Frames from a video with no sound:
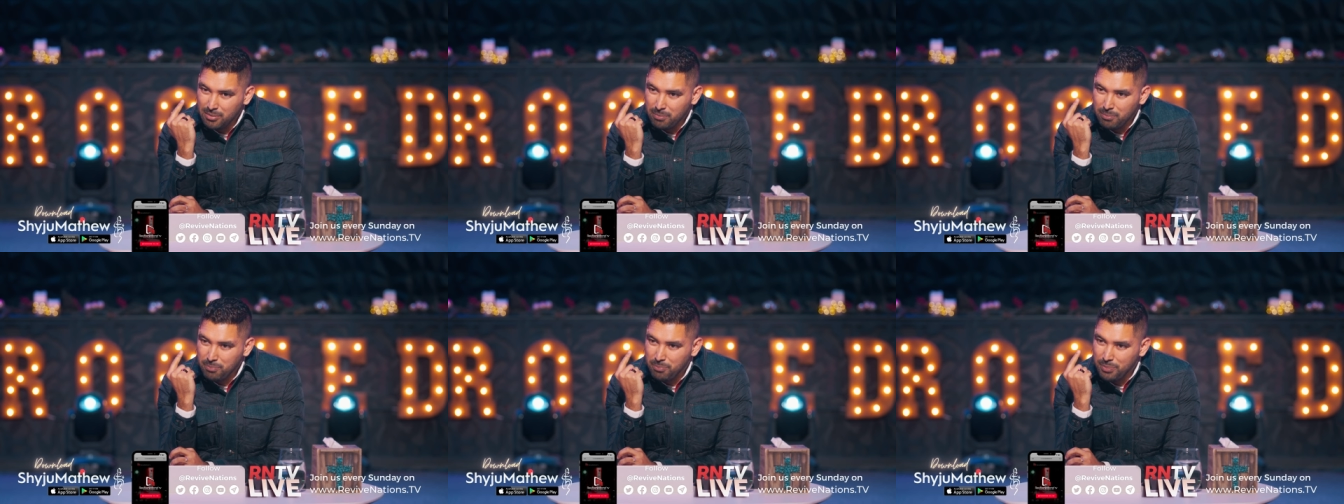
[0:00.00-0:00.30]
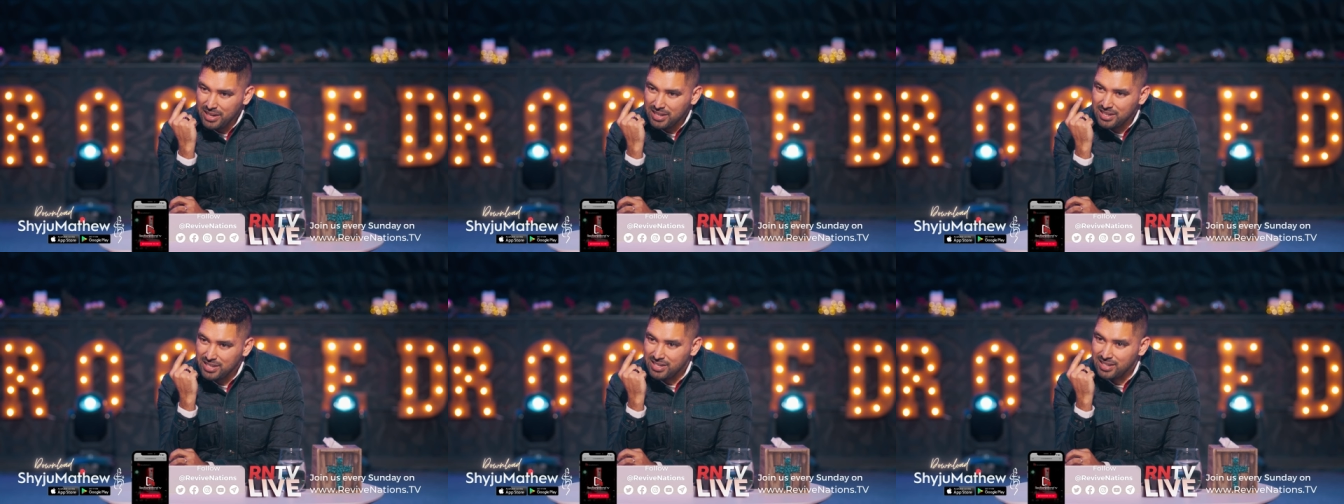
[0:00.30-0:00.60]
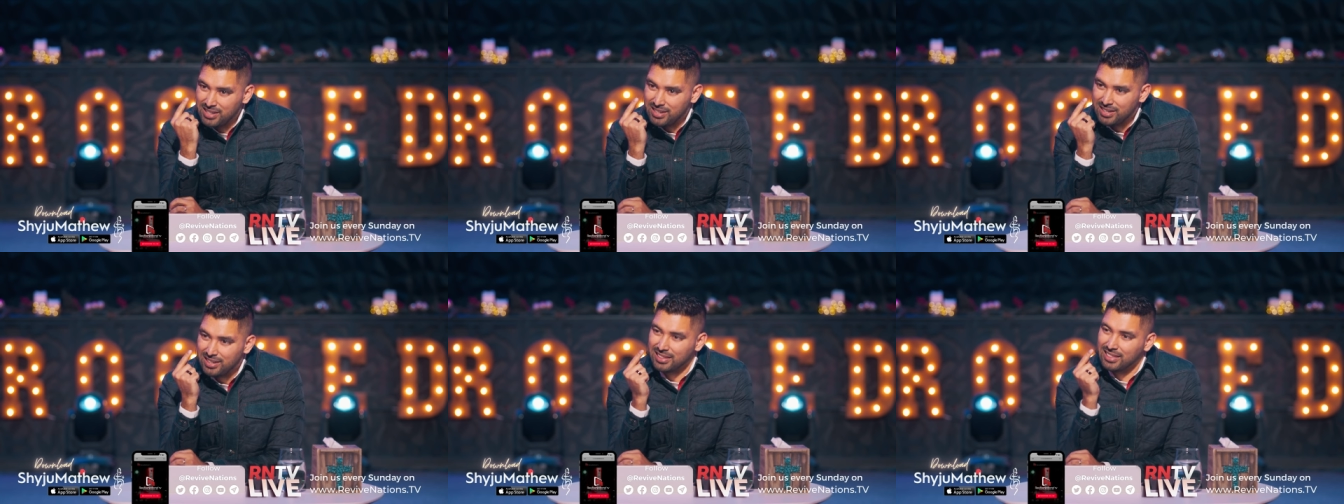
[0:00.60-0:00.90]
But
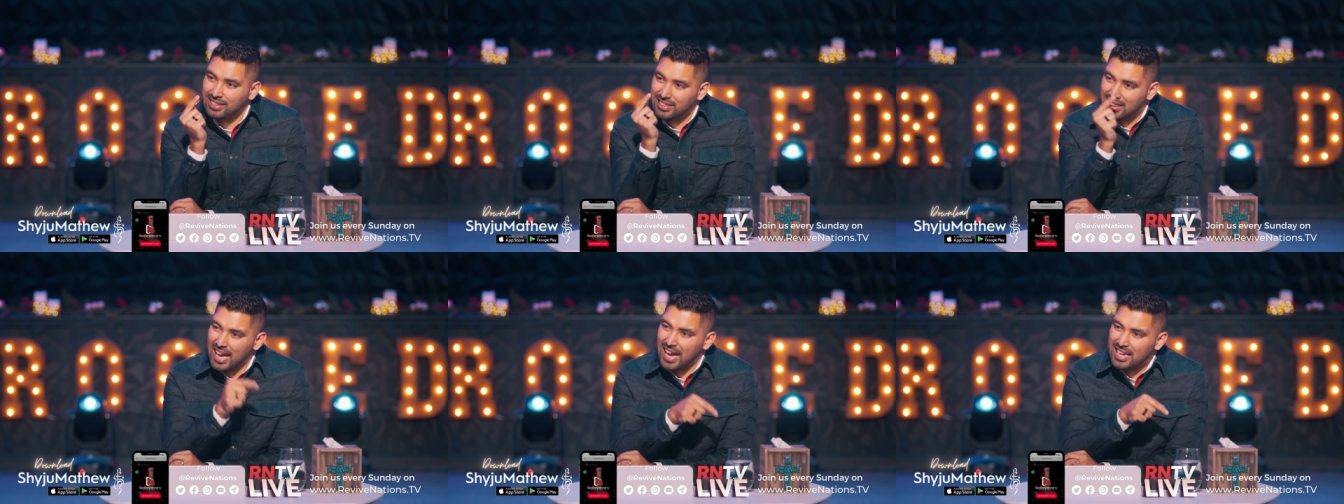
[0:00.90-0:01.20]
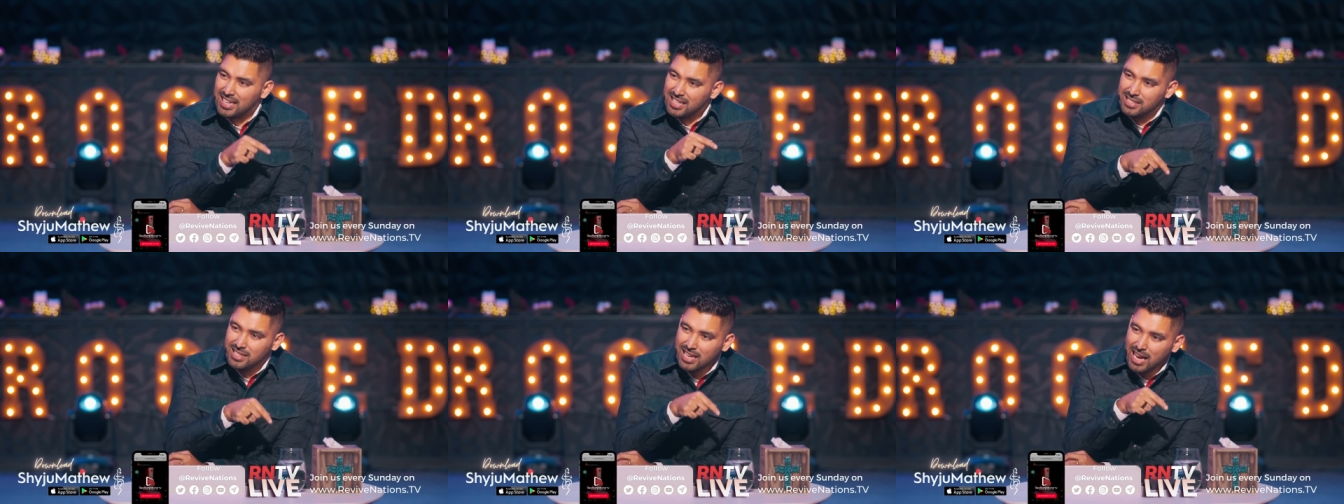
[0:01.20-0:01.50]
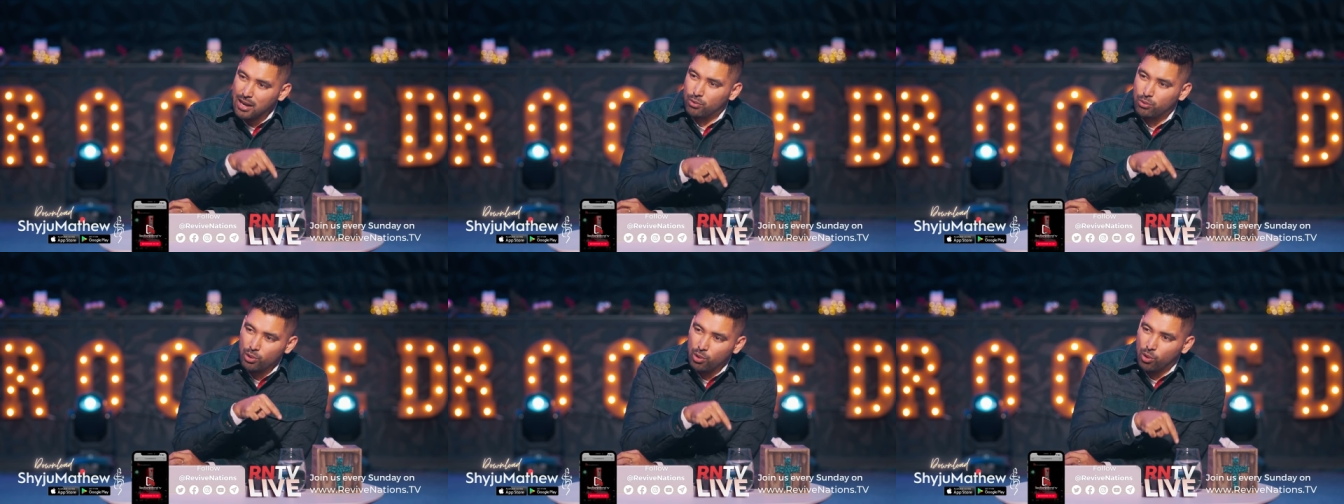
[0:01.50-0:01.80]
that is
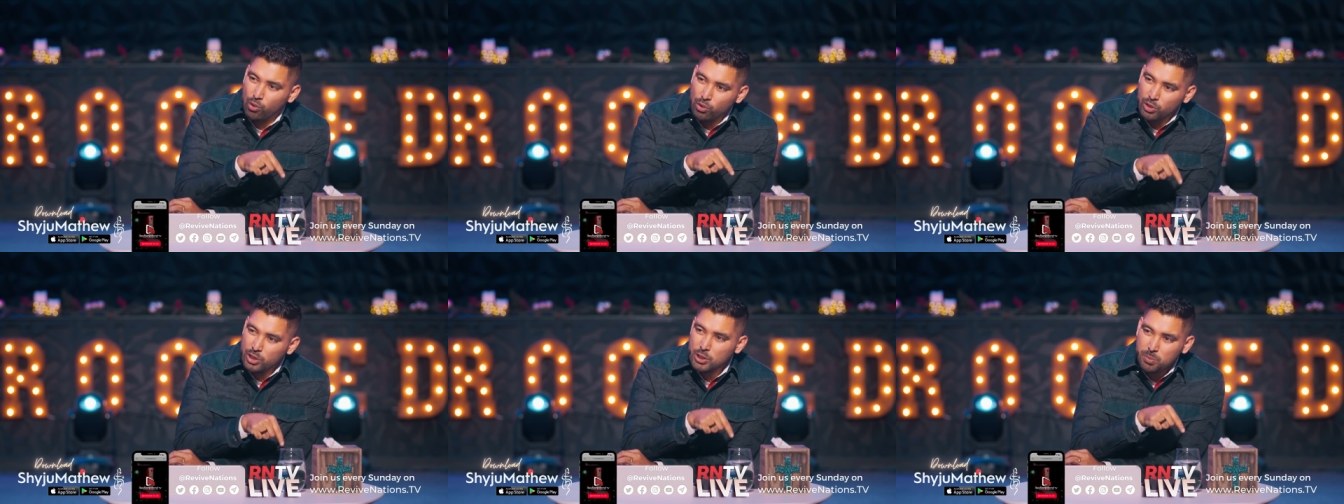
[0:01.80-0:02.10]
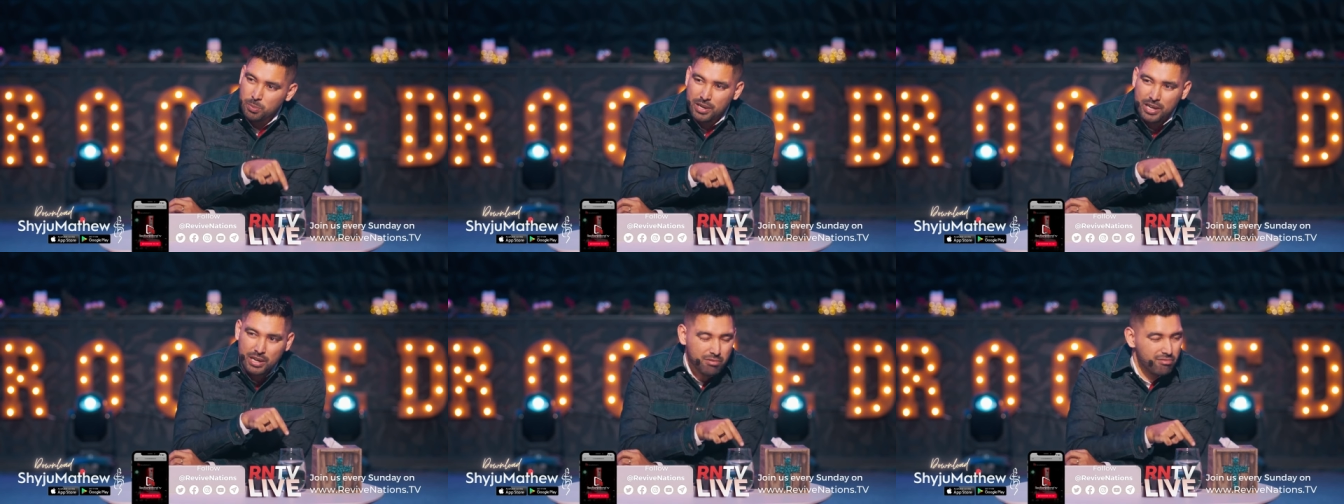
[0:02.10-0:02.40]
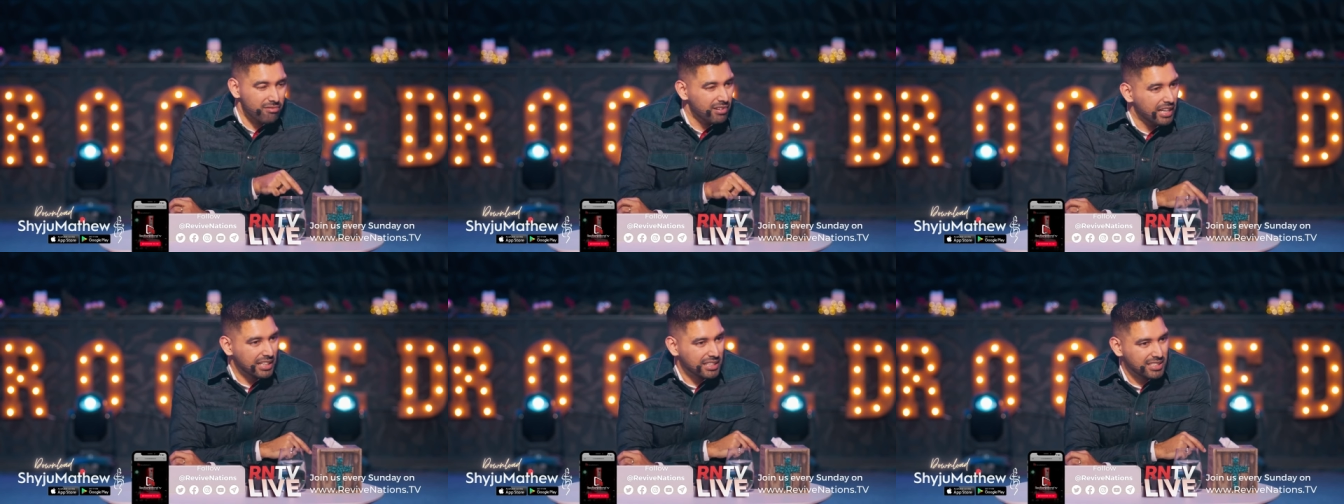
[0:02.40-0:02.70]
how the Holy Spirit
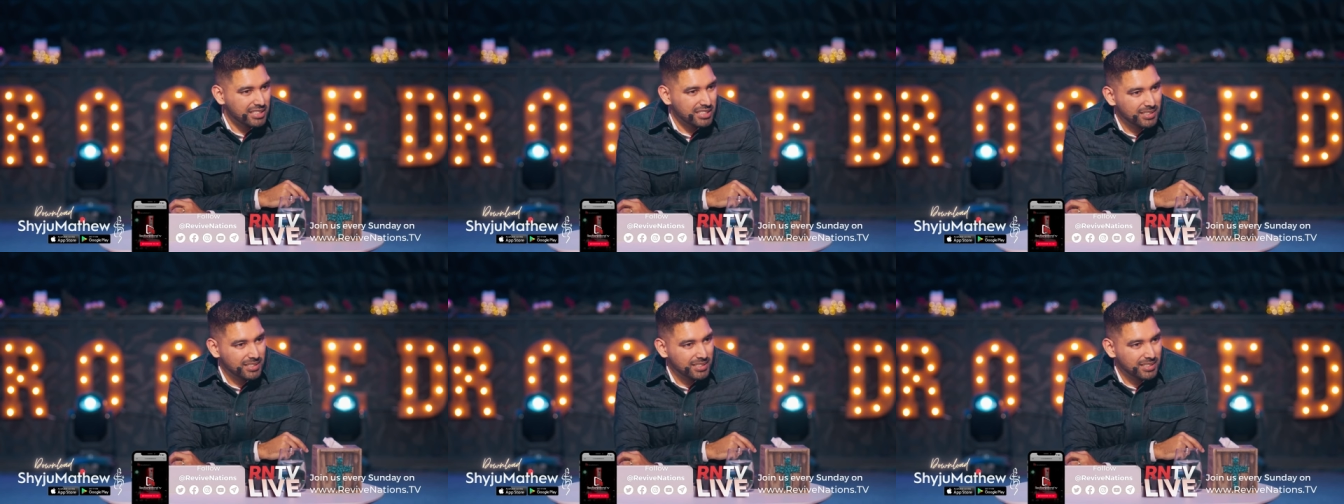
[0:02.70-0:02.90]
works.